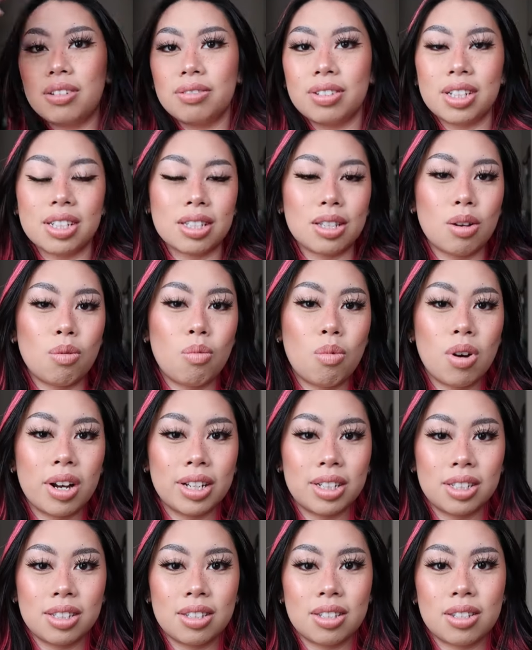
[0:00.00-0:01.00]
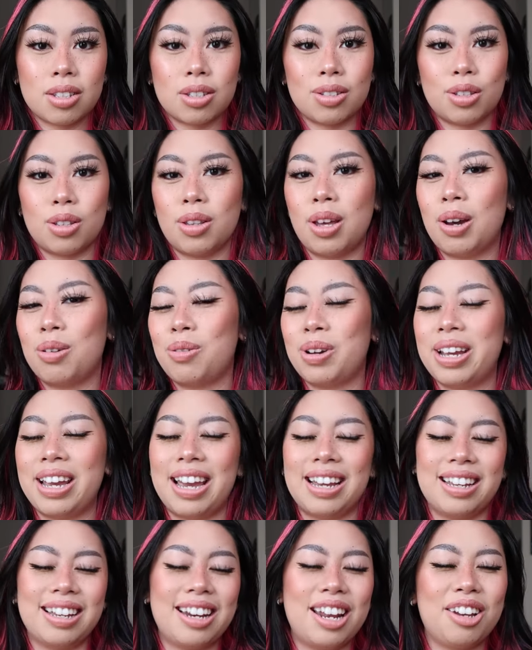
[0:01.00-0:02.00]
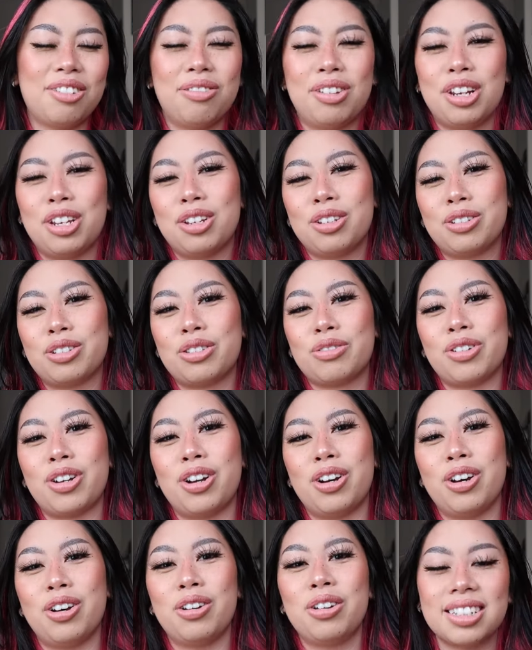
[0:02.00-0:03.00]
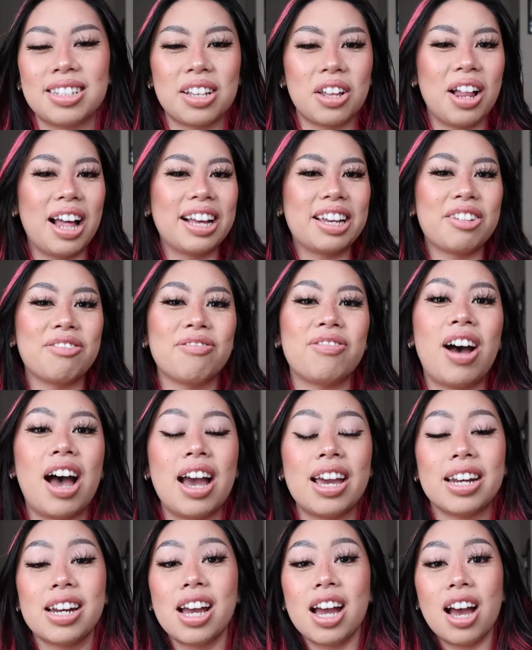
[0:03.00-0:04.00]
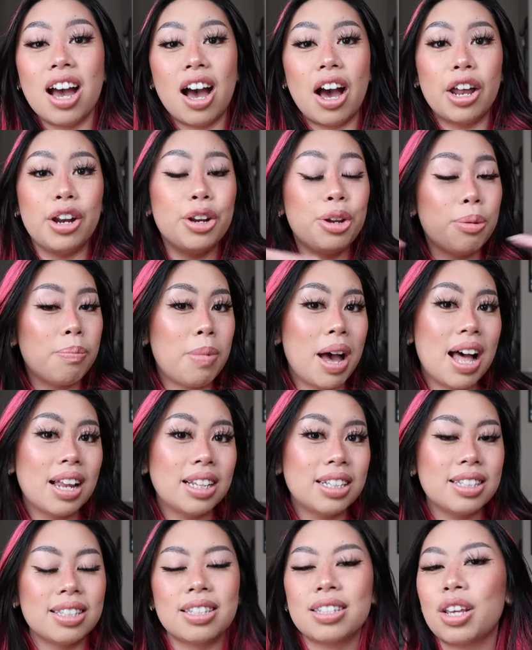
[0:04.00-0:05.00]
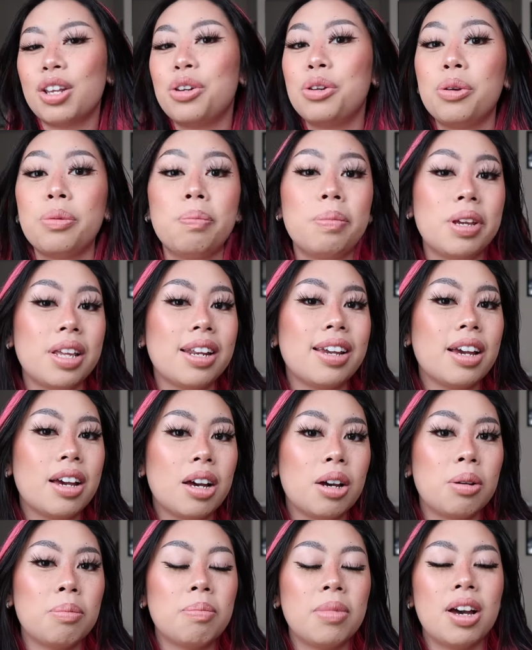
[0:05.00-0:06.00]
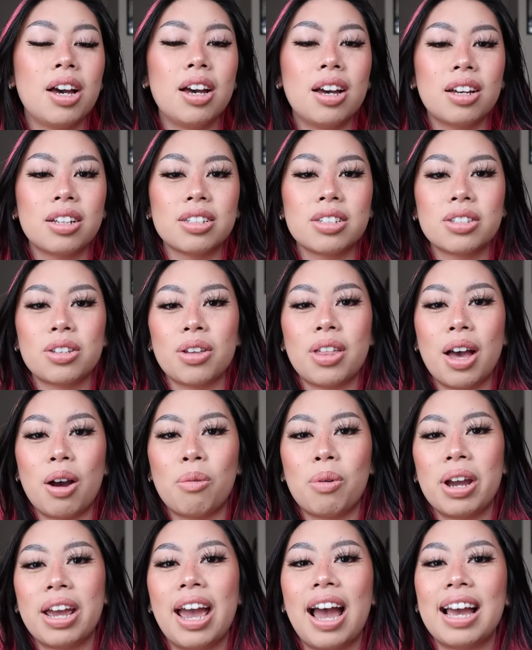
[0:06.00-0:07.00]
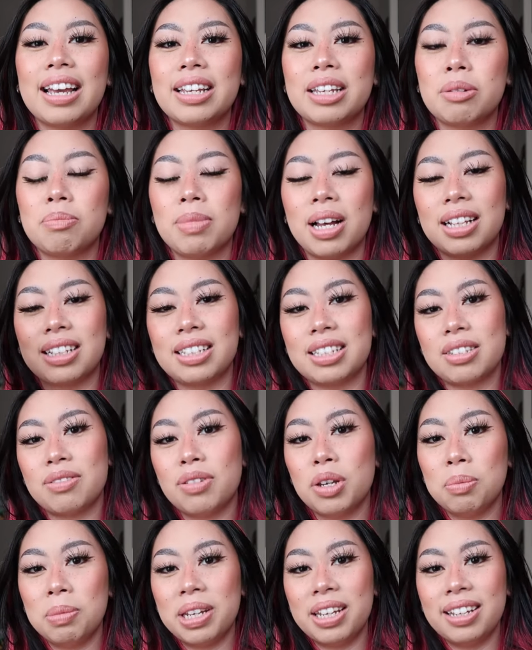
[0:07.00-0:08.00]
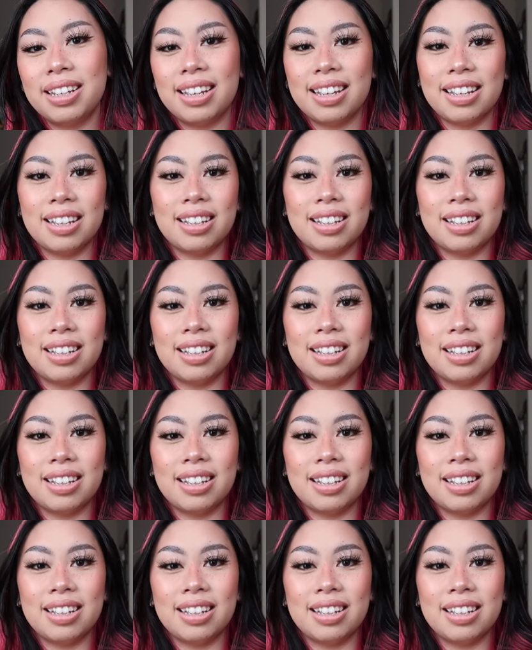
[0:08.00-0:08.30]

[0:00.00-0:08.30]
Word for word: of this at once so that way I can have videos for y'all until I can find a new balance, a new medium, so that way I can balance filming